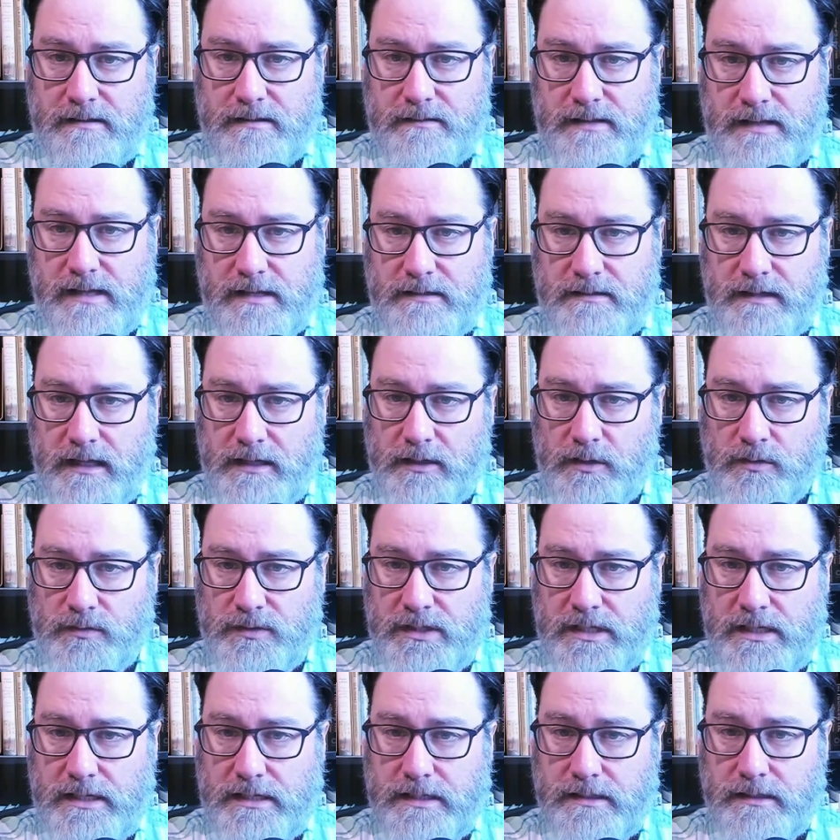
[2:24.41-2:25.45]
that not
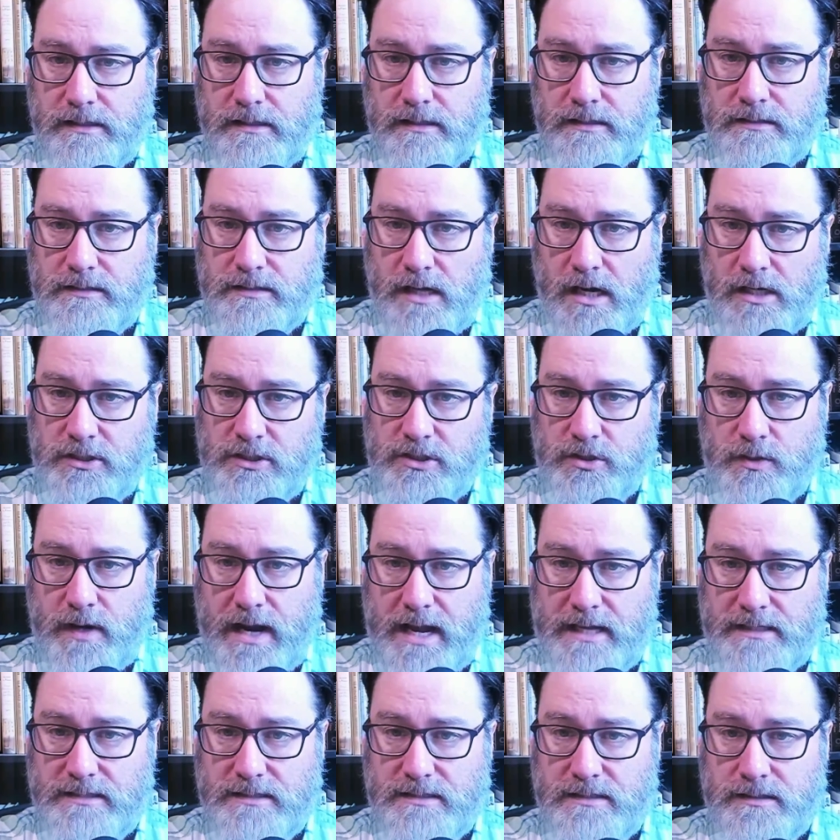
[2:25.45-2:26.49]
only
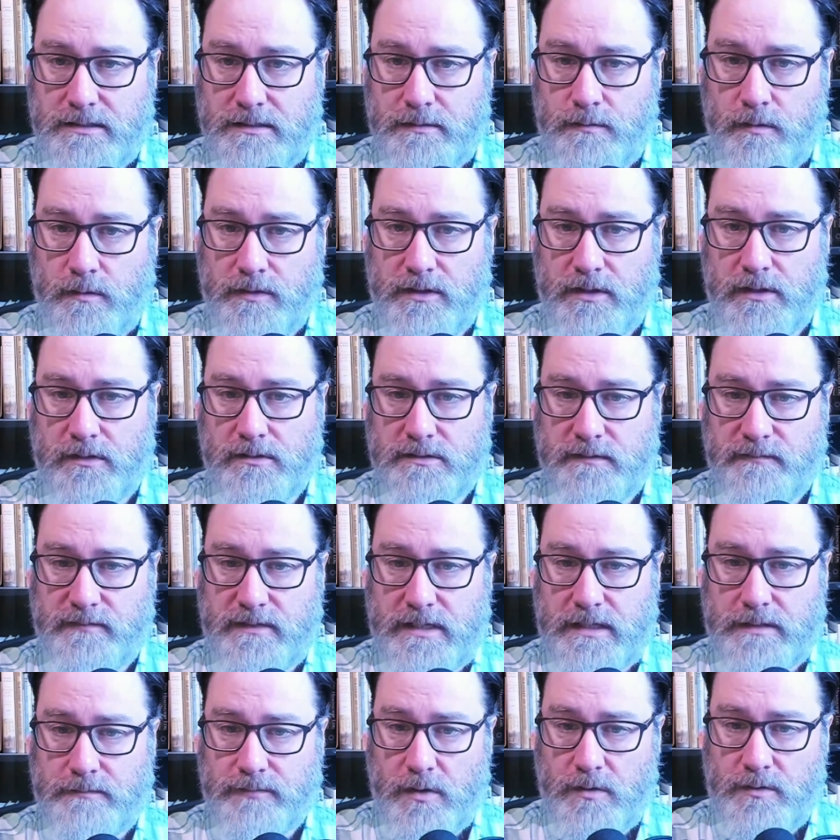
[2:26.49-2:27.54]
contrast with those of
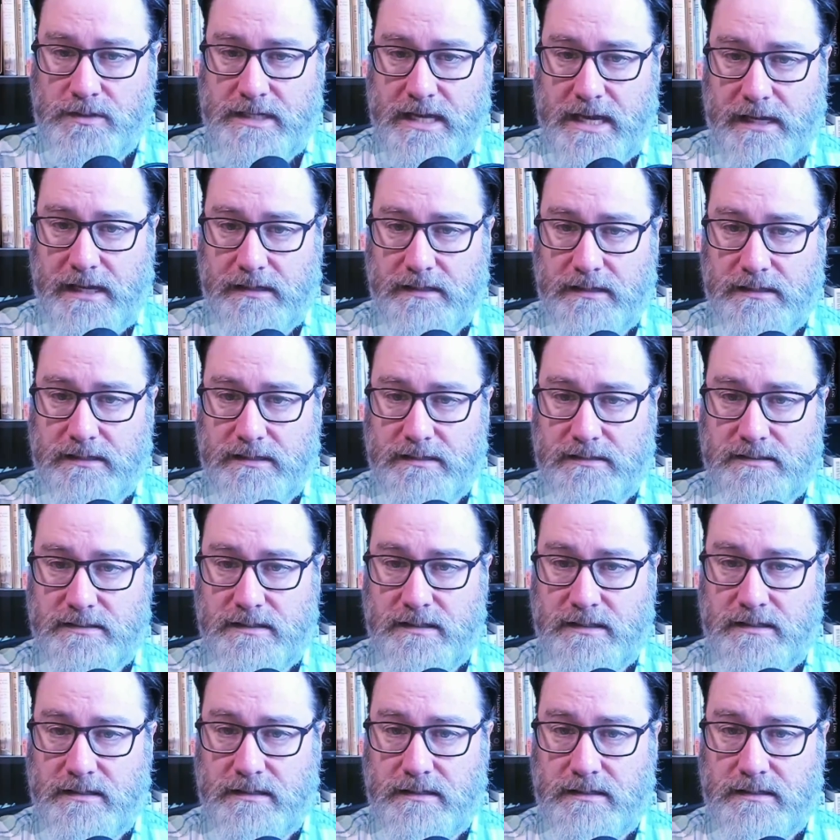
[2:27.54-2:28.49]
the protagonist,